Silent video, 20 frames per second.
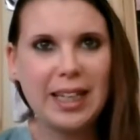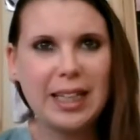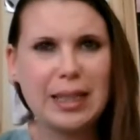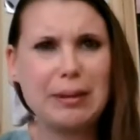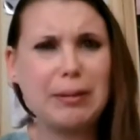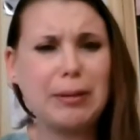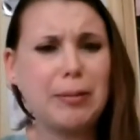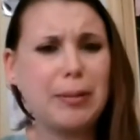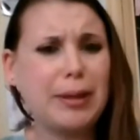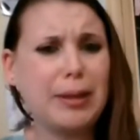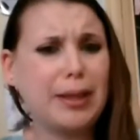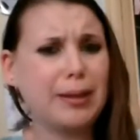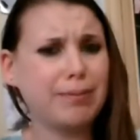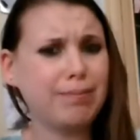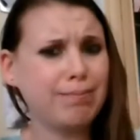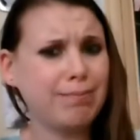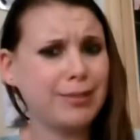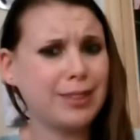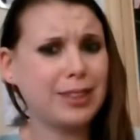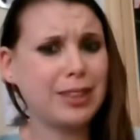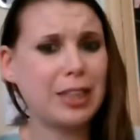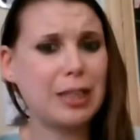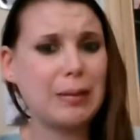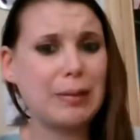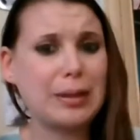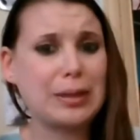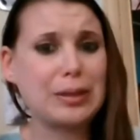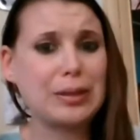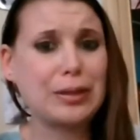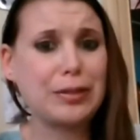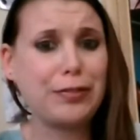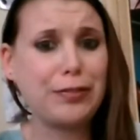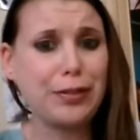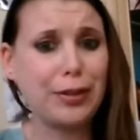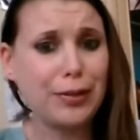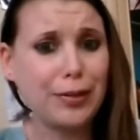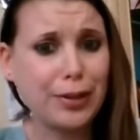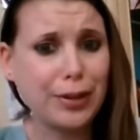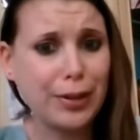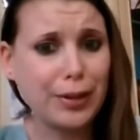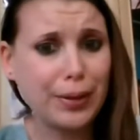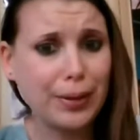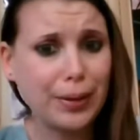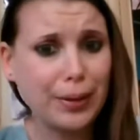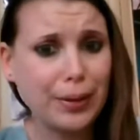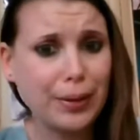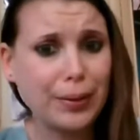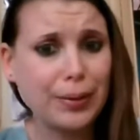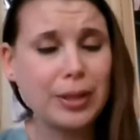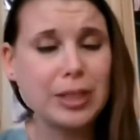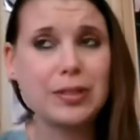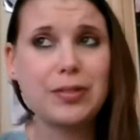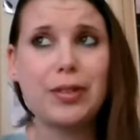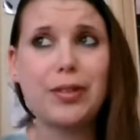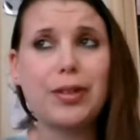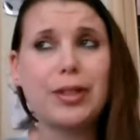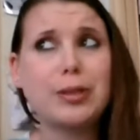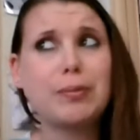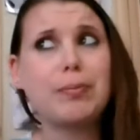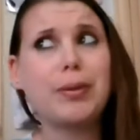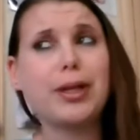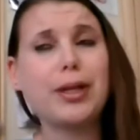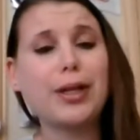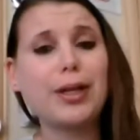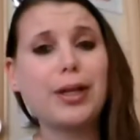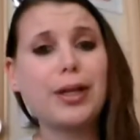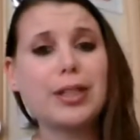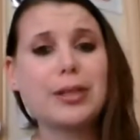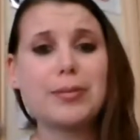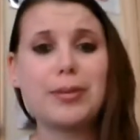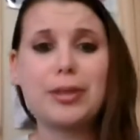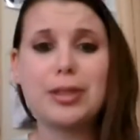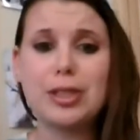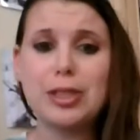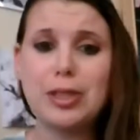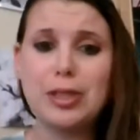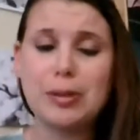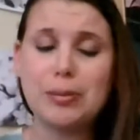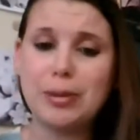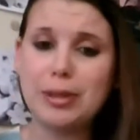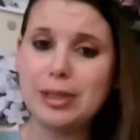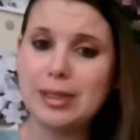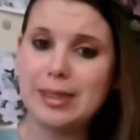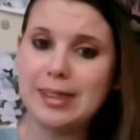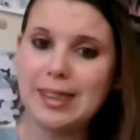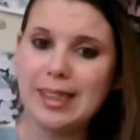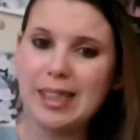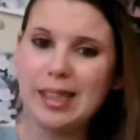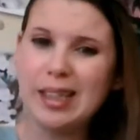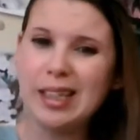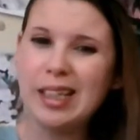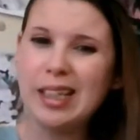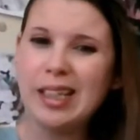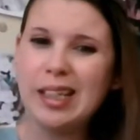They were a bit like, mm, it's not going to do as good as Florida though, because Florida's bigger, there's more to do, there's more to see.